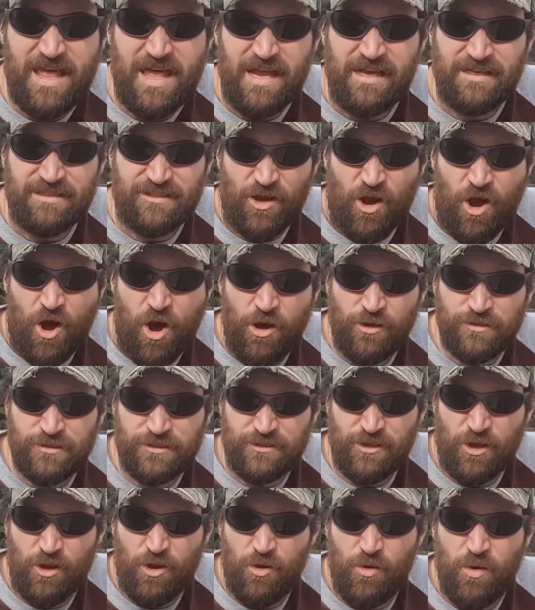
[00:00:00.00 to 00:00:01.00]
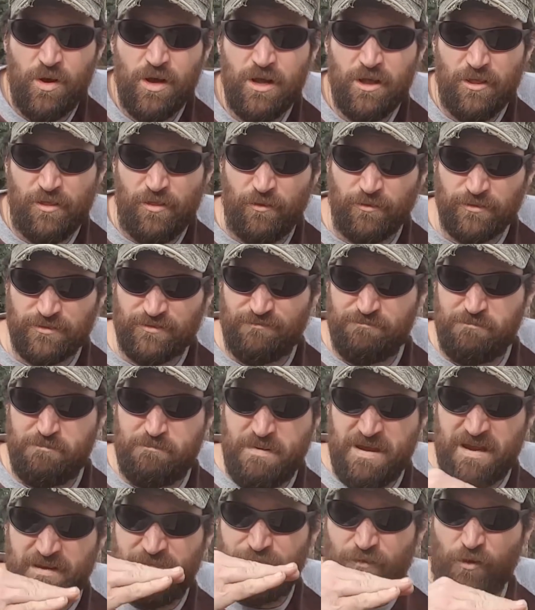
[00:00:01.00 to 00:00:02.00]
is also those
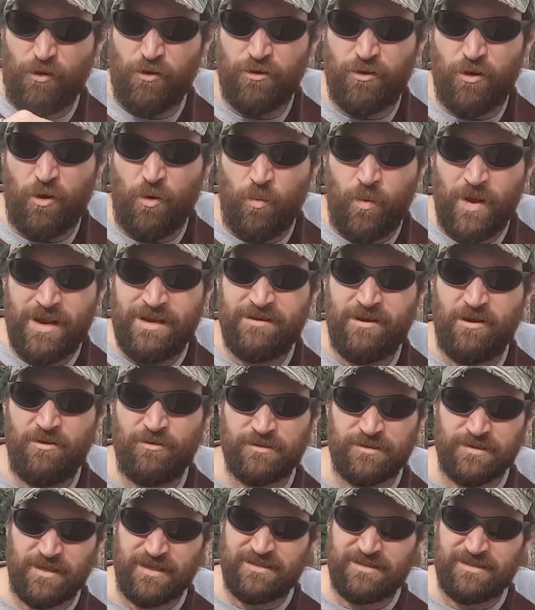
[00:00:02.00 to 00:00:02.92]
big vertical windows.